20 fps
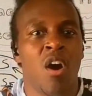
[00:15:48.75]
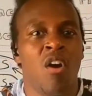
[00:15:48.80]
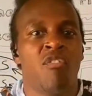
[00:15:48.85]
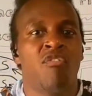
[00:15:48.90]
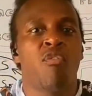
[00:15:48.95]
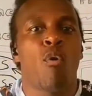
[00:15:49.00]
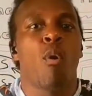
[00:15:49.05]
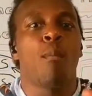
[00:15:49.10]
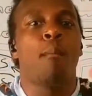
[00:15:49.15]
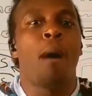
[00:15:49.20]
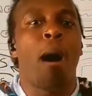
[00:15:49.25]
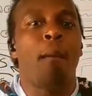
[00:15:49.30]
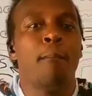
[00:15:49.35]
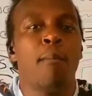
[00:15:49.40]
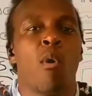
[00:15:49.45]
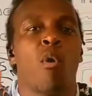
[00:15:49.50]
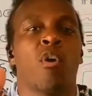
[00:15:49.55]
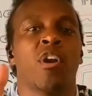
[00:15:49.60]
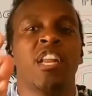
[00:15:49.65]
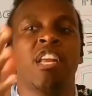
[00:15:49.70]
for my
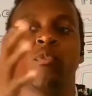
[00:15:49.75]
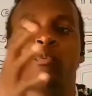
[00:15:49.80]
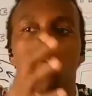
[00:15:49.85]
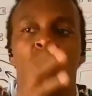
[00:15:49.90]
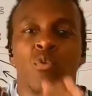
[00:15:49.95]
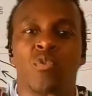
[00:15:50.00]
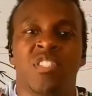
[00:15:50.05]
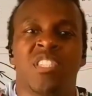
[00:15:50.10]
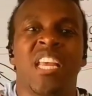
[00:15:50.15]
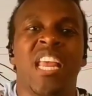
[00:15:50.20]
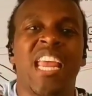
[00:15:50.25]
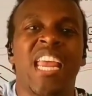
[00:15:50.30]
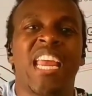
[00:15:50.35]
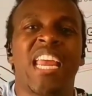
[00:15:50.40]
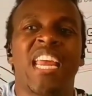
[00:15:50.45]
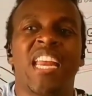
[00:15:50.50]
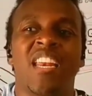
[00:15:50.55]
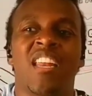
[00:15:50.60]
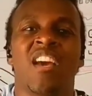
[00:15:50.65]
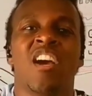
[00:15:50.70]
morning
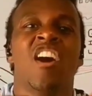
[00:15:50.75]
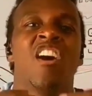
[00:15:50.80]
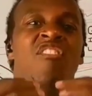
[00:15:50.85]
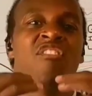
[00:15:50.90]
routine